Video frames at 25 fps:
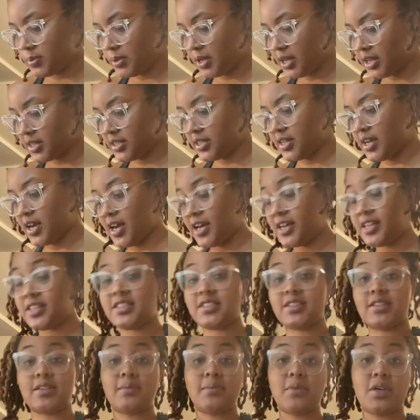because it has
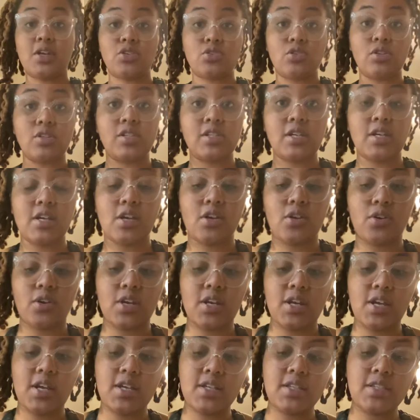some interesting
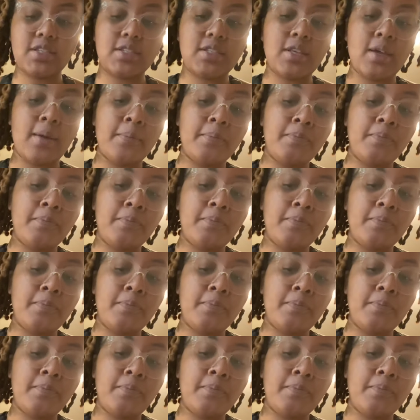ingredients,